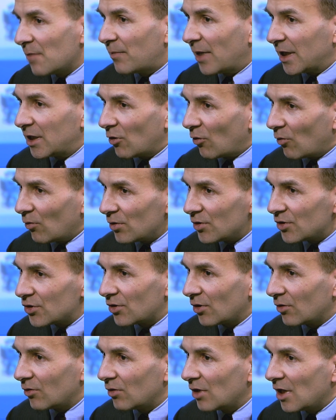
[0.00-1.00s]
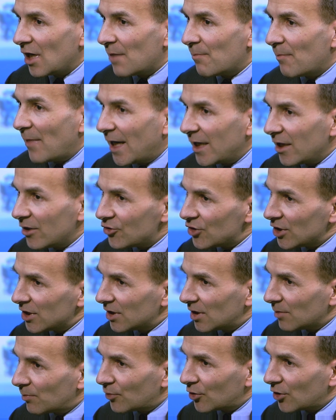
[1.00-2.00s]
but also managing
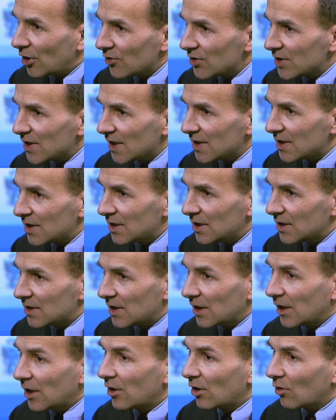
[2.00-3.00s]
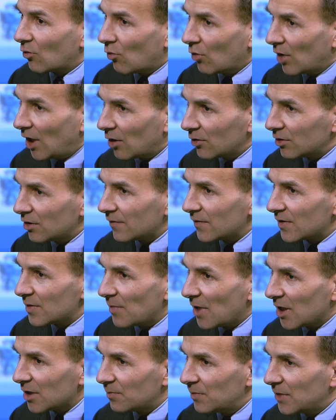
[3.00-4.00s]
the processes in the rollout of
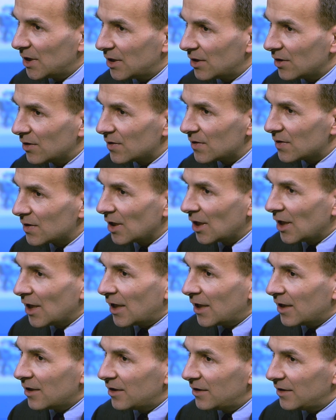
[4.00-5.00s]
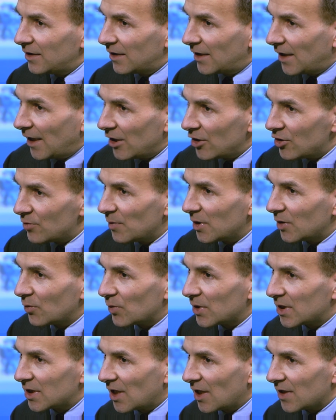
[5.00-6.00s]
smart meters, in the engagement
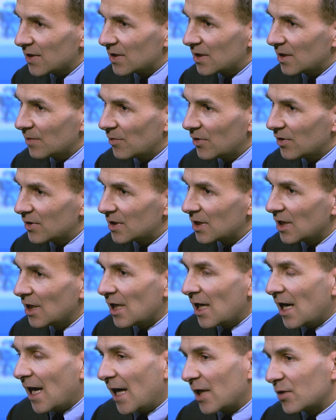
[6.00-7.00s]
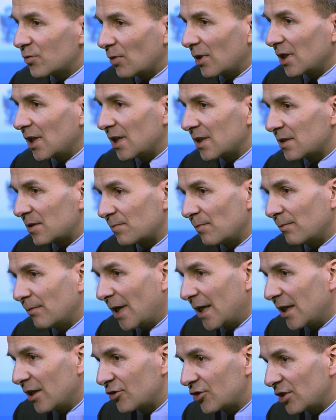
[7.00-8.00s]
with customers, as well as
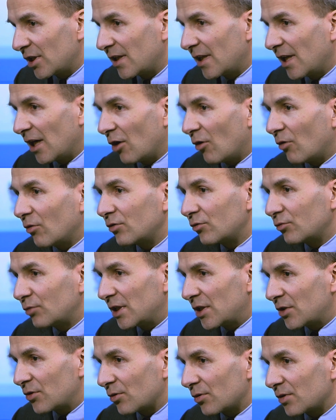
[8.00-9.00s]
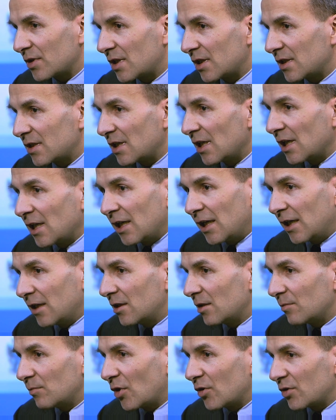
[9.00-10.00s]
managing their own resources in
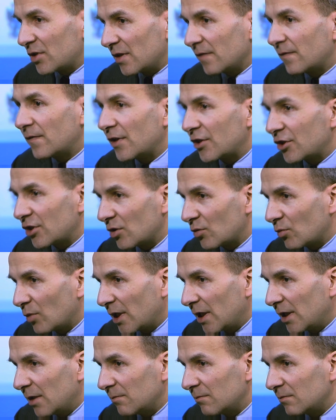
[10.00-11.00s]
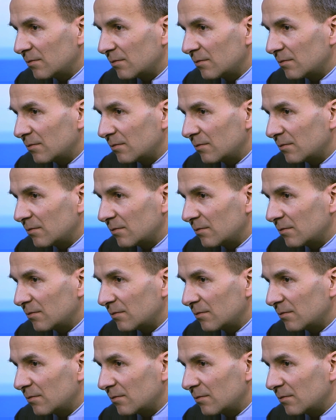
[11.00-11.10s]
the most efficient way.